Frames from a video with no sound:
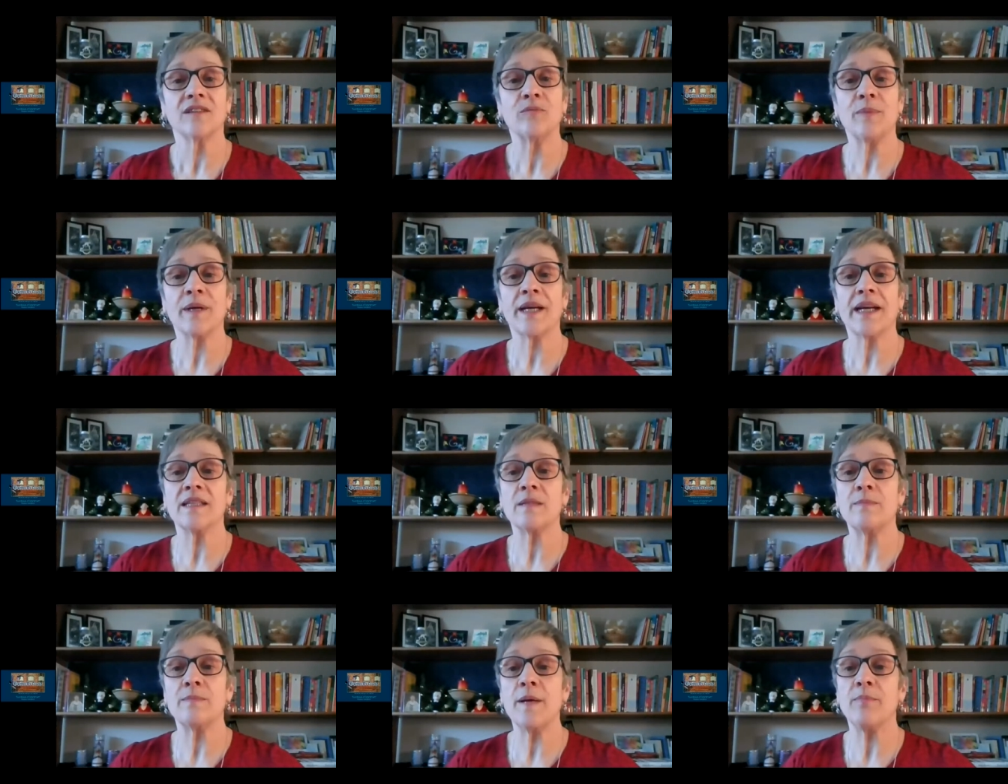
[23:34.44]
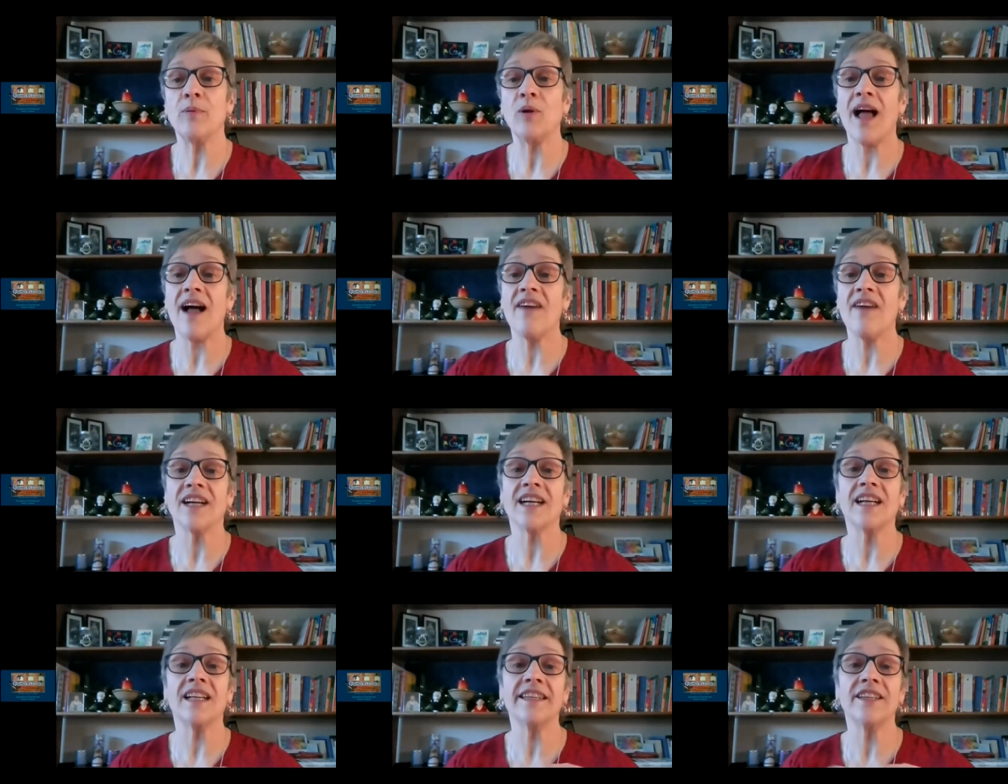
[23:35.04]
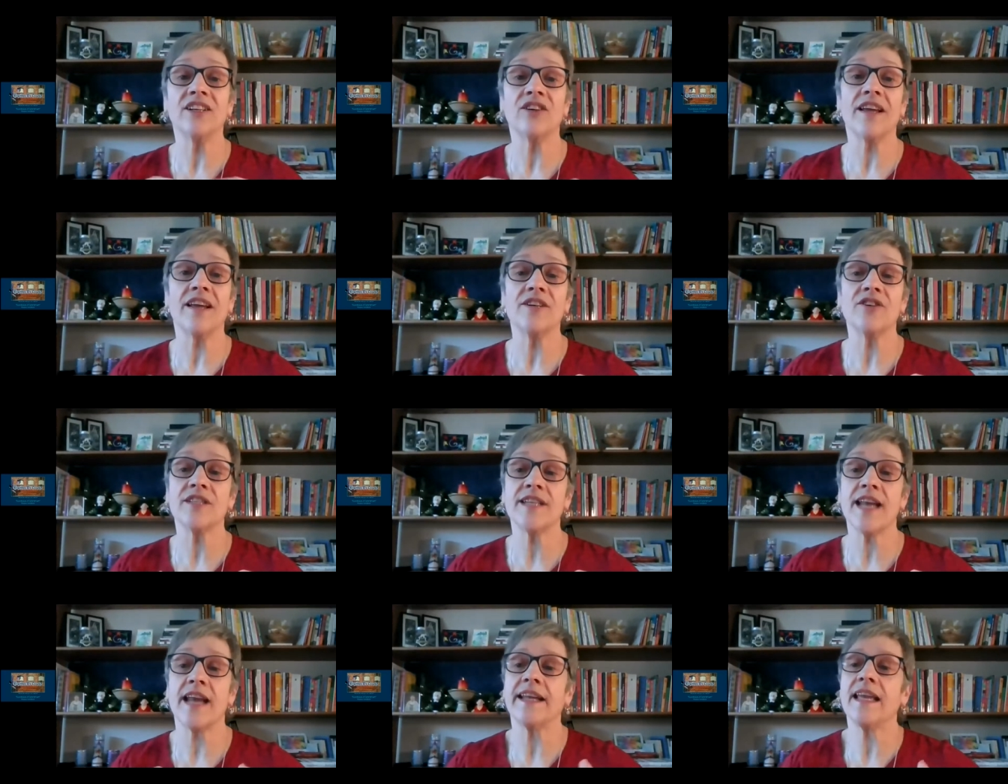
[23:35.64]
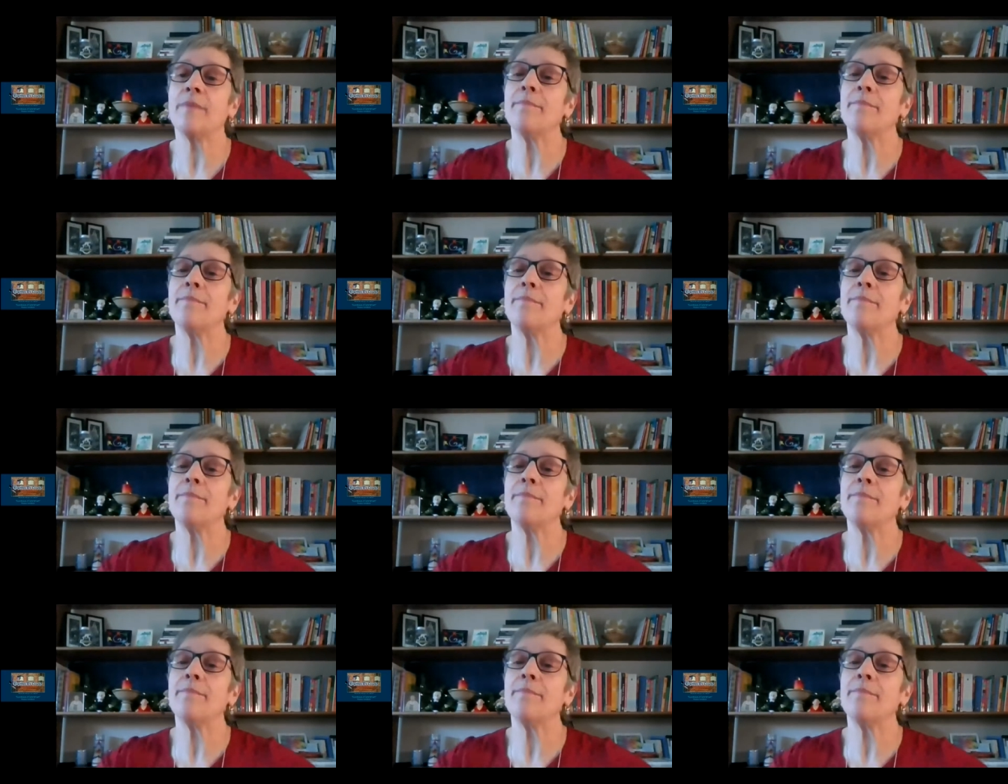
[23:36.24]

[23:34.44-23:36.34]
Because people have a clear understanding,